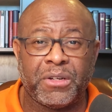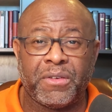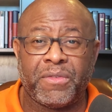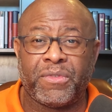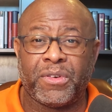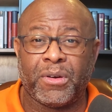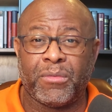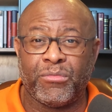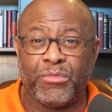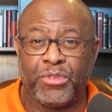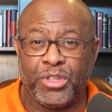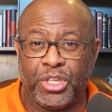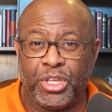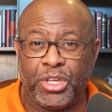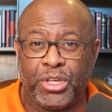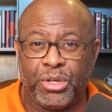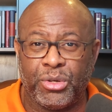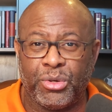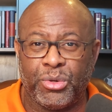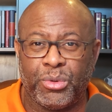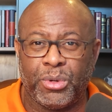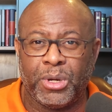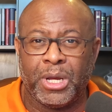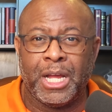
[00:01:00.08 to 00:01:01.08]
from
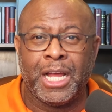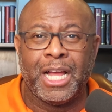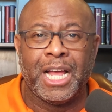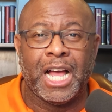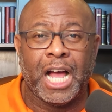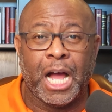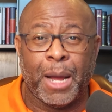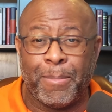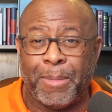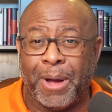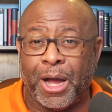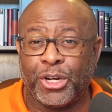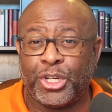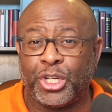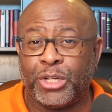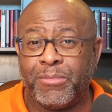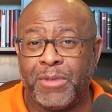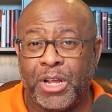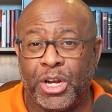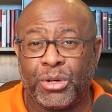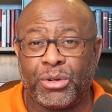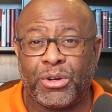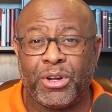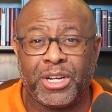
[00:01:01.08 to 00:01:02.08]
you about your
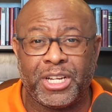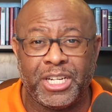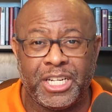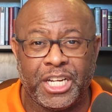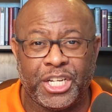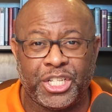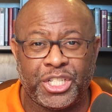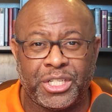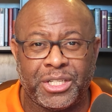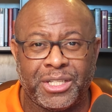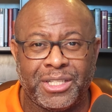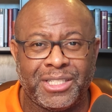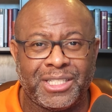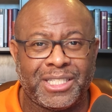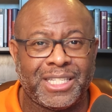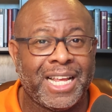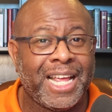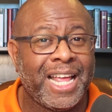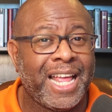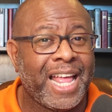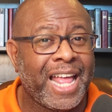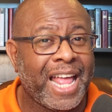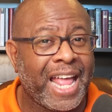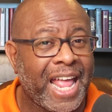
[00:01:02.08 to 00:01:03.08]
medical conditions
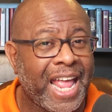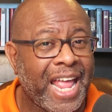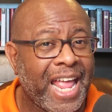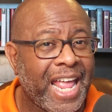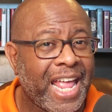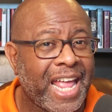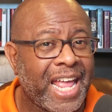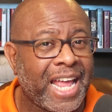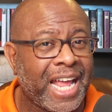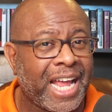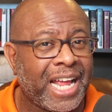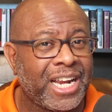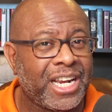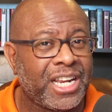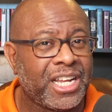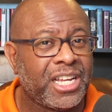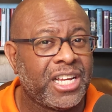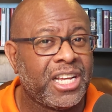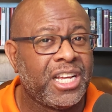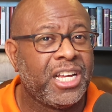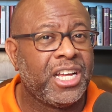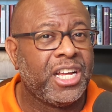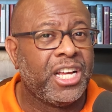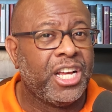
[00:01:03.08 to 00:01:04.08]
and
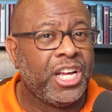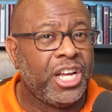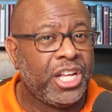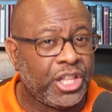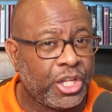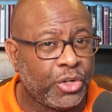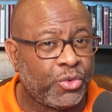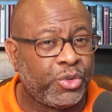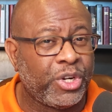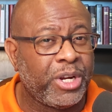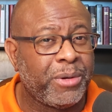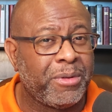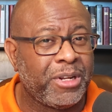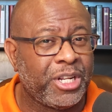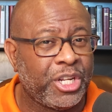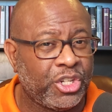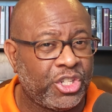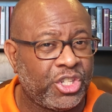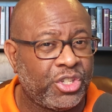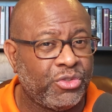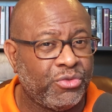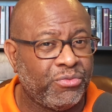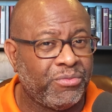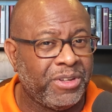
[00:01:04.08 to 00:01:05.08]
the treatment
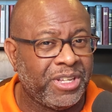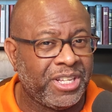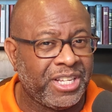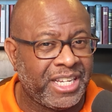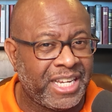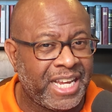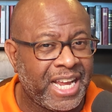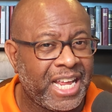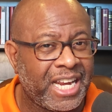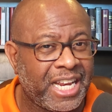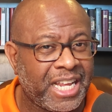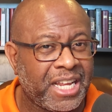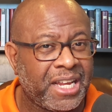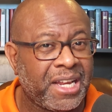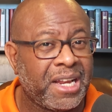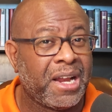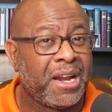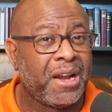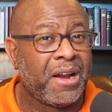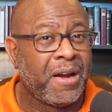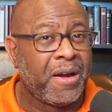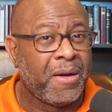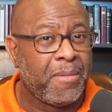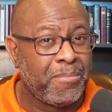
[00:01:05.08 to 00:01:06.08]
that you've been getting
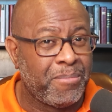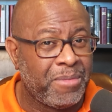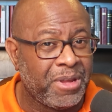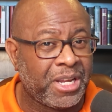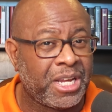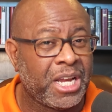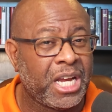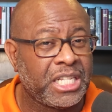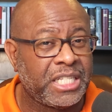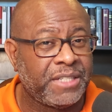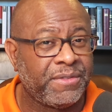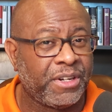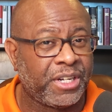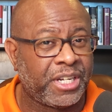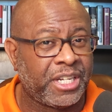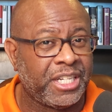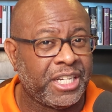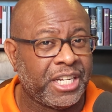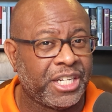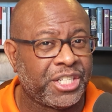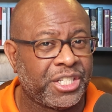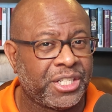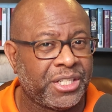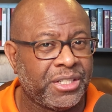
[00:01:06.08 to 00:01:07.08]
because of your
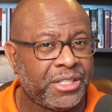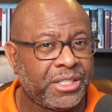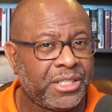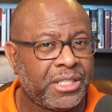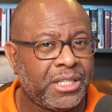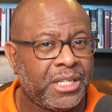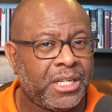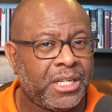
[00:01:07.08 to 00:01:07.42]
conditions.